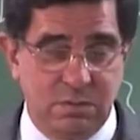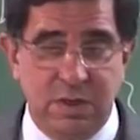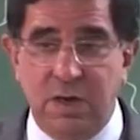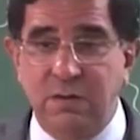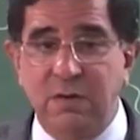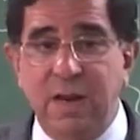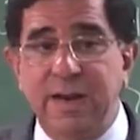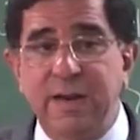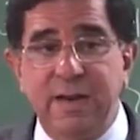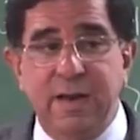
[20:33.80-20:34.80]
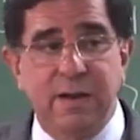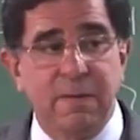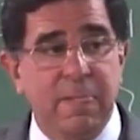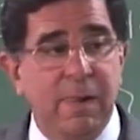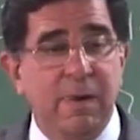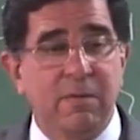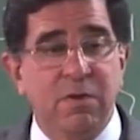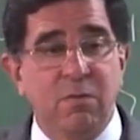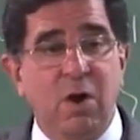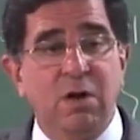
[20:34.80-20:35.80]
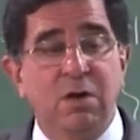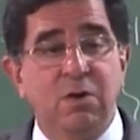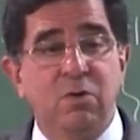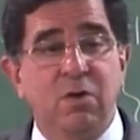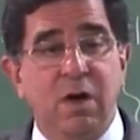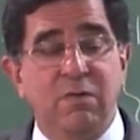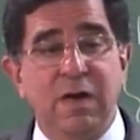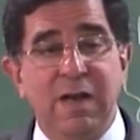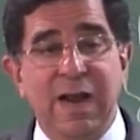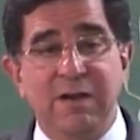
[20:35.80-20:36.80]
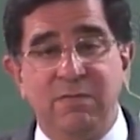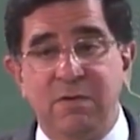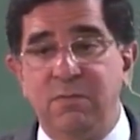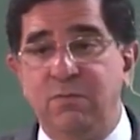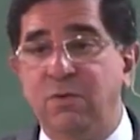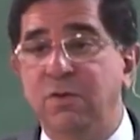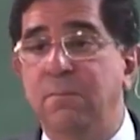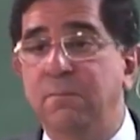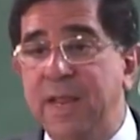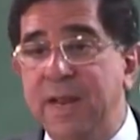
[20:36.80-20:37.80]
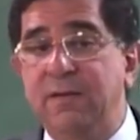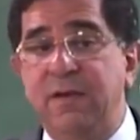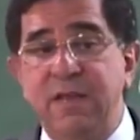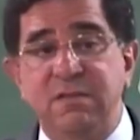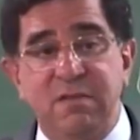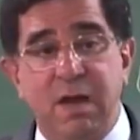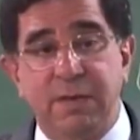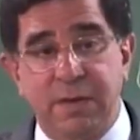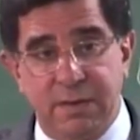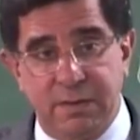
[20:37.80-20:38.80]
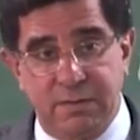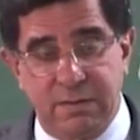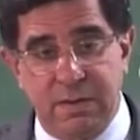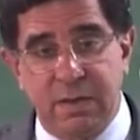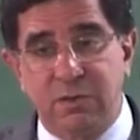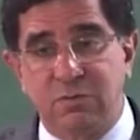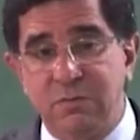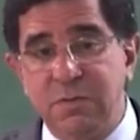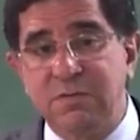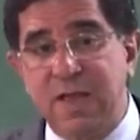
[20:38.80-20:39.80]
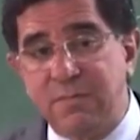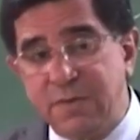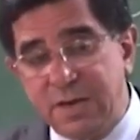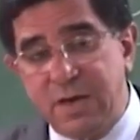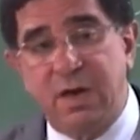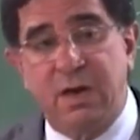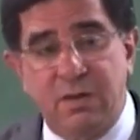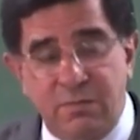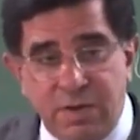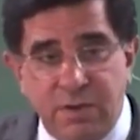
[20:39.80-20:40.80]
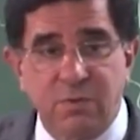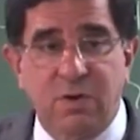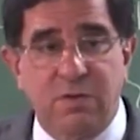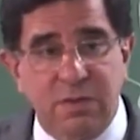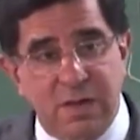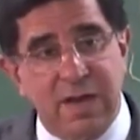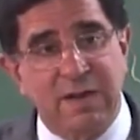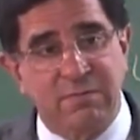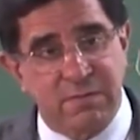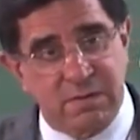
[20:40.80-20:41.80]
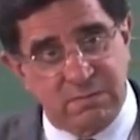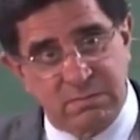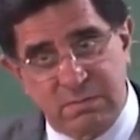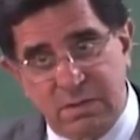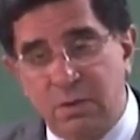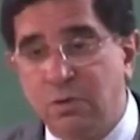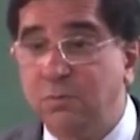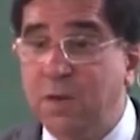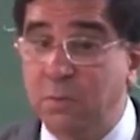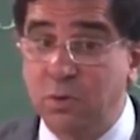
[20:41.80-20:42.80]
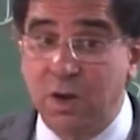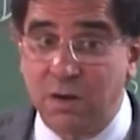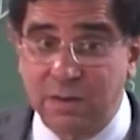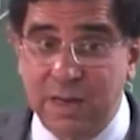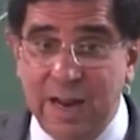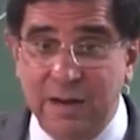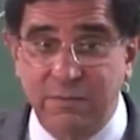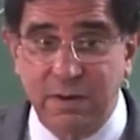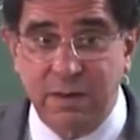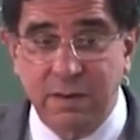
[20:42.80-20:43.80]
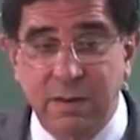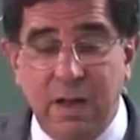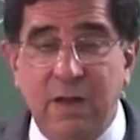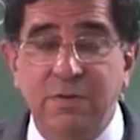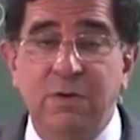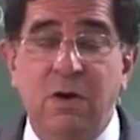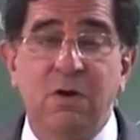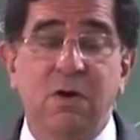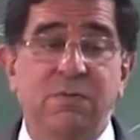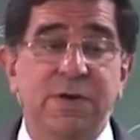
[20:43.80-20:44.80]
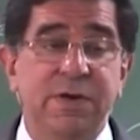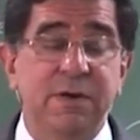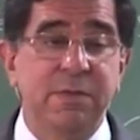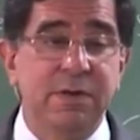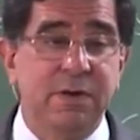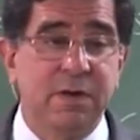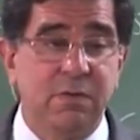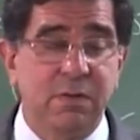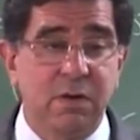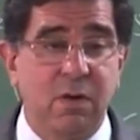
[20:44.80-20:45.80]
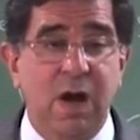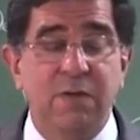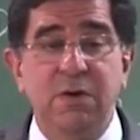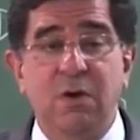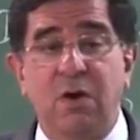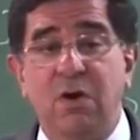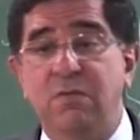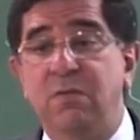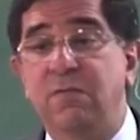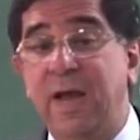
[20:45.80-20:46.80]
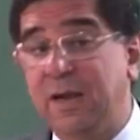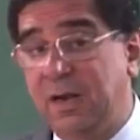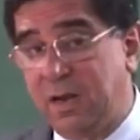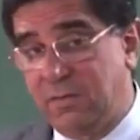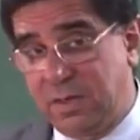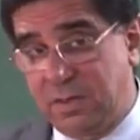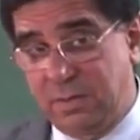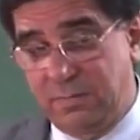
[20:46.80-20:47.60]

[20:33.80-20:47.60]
So in a country like India, we want to cover a landfill before the main rains come in. So it means every year we have to cover the landfill. To be able to cover the landfill, are we talking of an intermediate cover or are we talking of a final cover?